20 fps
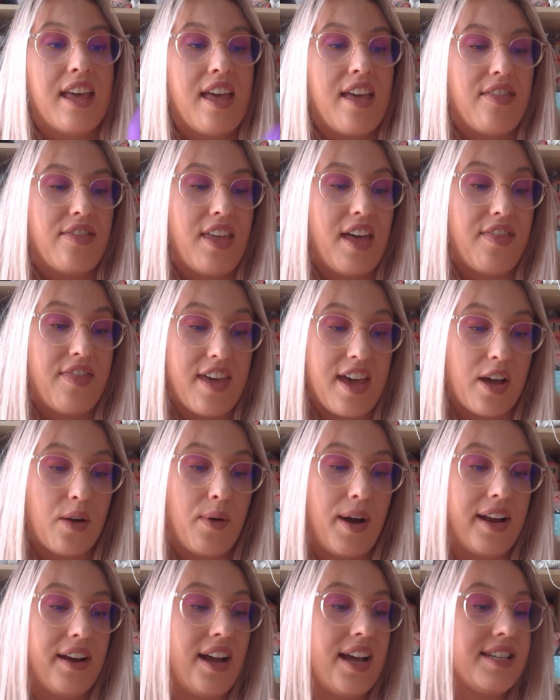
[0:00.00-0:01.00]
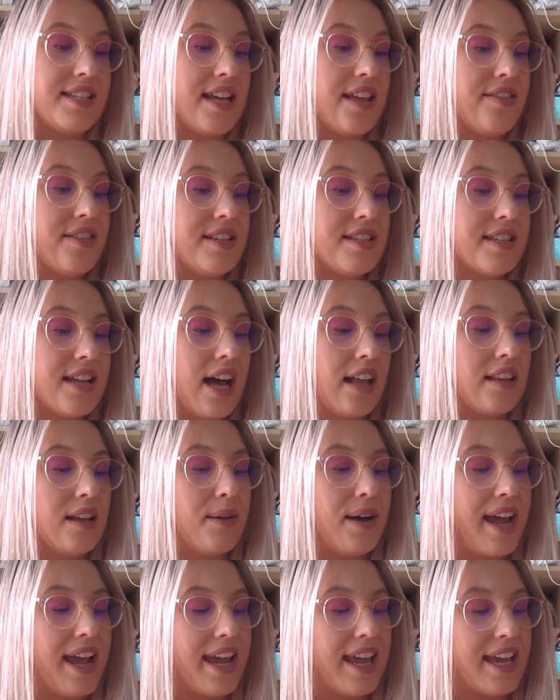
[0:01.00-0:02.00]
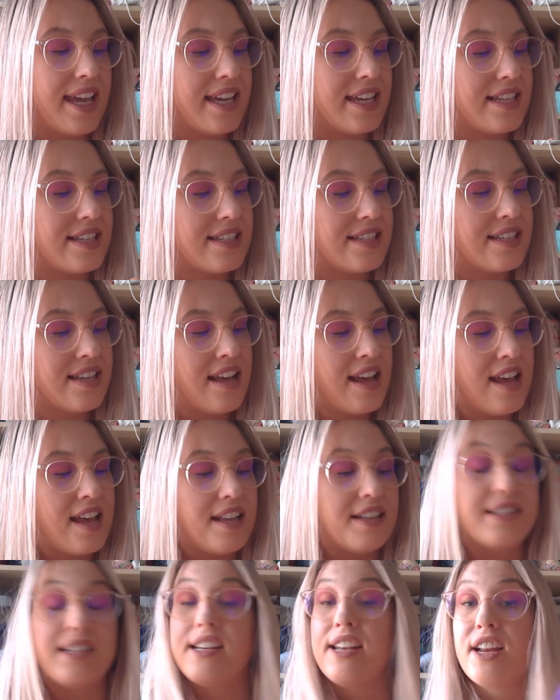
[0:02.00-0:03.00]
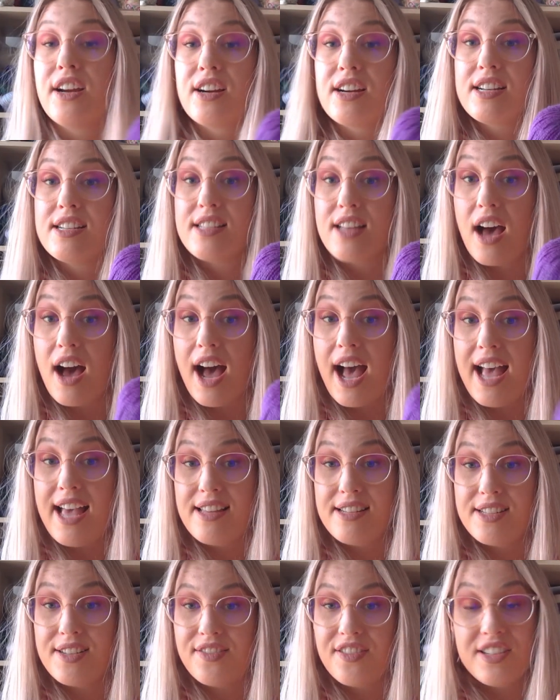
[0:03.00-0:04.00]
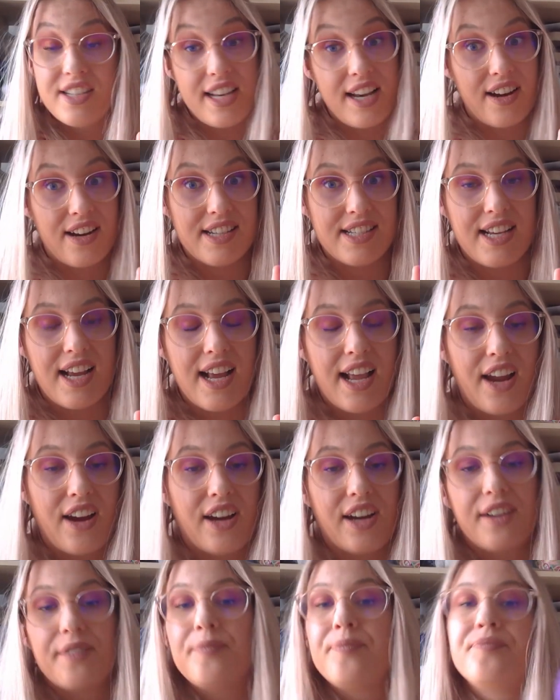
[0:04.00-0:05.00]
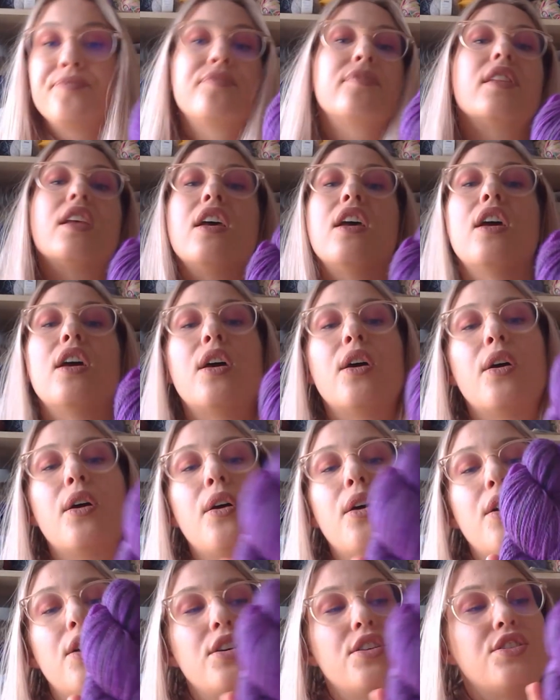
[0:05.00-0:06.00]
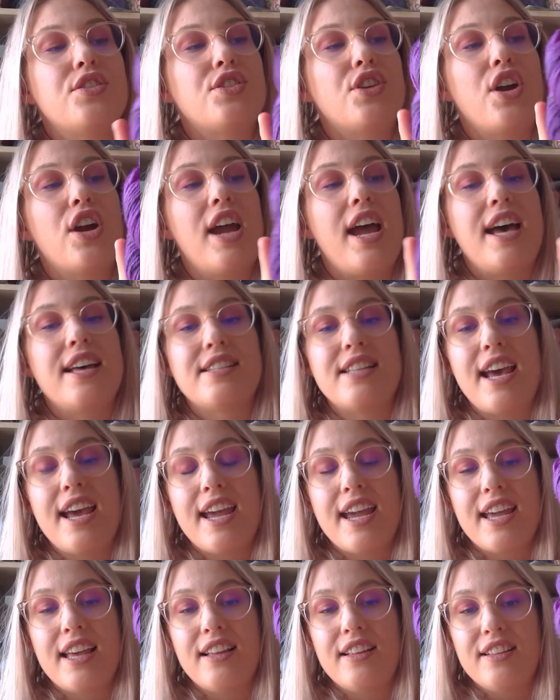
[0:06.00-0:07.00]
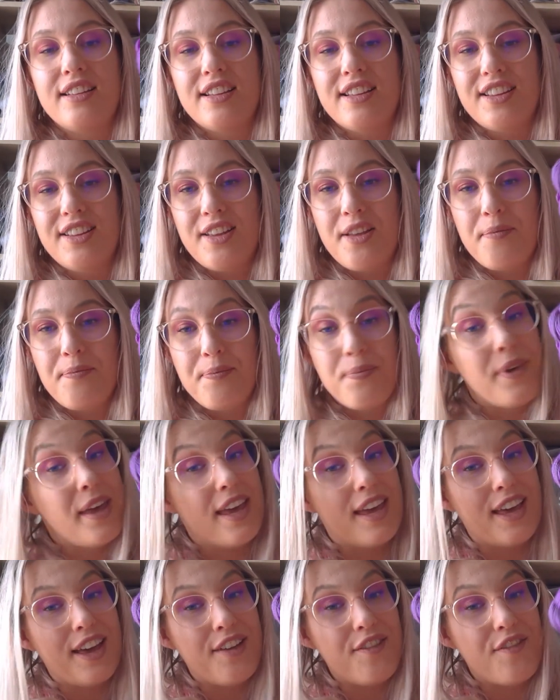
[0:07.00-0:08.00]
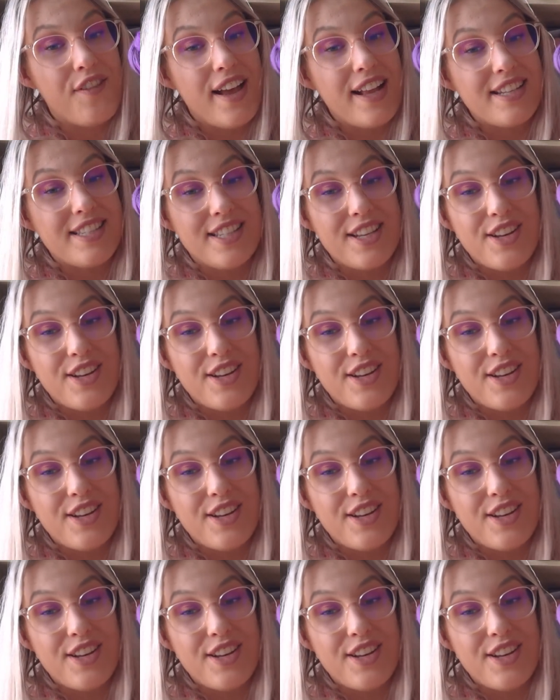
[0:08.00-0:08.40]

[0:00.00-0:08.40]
that they're quite nice. And this colourway is Daenerys Eyes for Daenerys Targaryen. So as a big fantasy